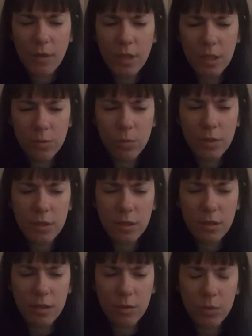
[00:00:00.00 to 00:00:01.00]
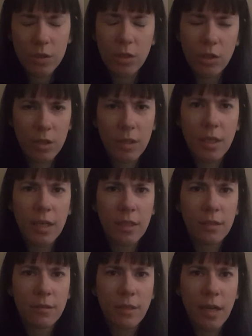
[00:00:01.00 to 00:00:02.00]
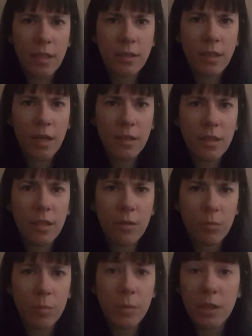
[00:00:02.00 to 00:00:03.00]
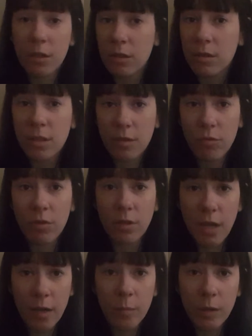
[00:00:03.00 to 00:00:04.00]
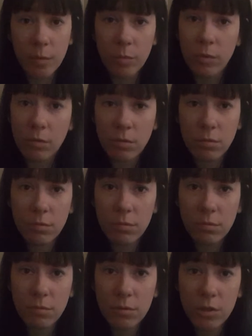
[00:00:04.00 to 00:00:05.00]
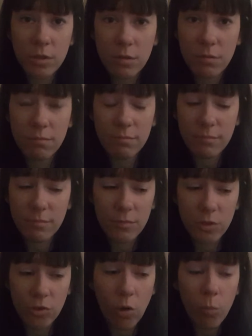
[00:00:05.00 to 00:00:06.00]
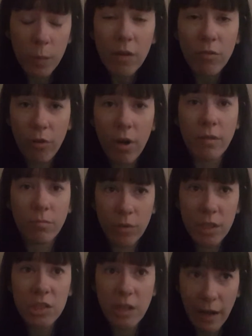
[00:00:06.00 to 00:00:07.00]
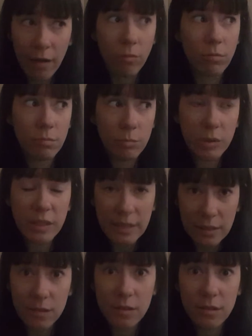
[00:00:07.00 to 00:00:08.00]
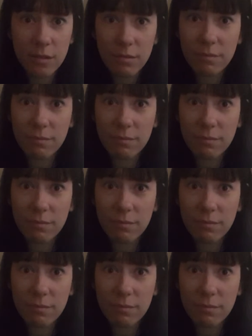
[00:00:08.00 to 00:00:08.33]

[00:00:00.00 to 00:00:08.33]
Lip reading: This was a good thing, and I think it would be a good thing for a lot of people. Just don't be afraid. Reach out, please.